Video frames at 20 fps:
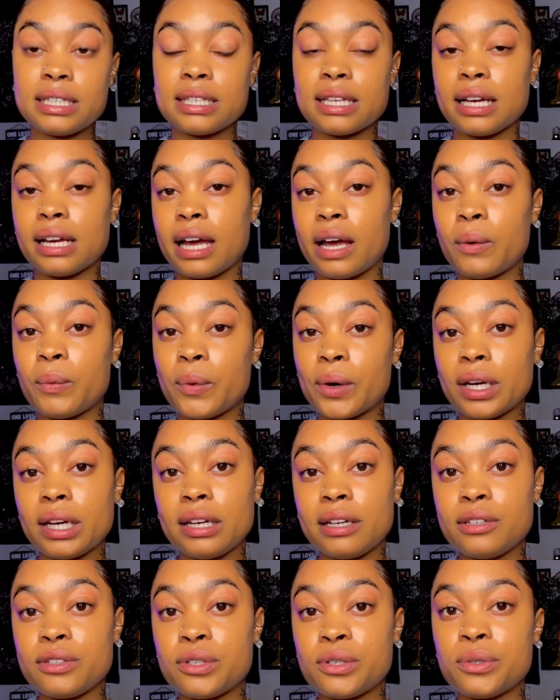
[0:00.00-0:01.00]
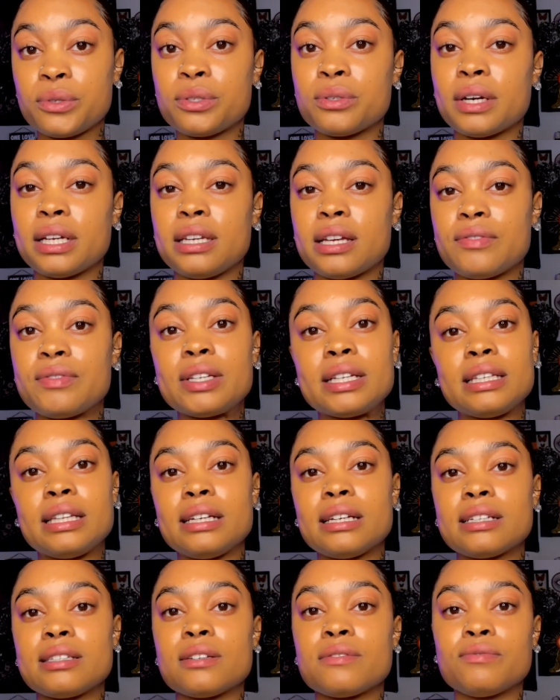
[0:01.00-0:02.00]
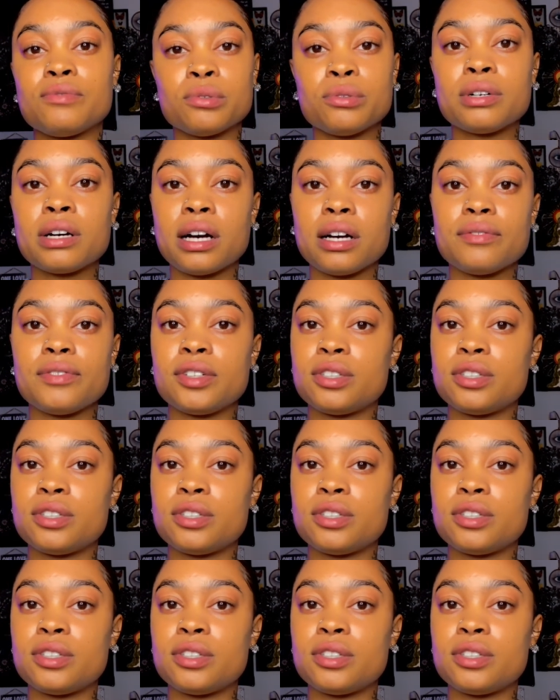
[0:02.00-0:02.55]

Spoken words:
like I wanted it to, so I definitely think it's a full coverage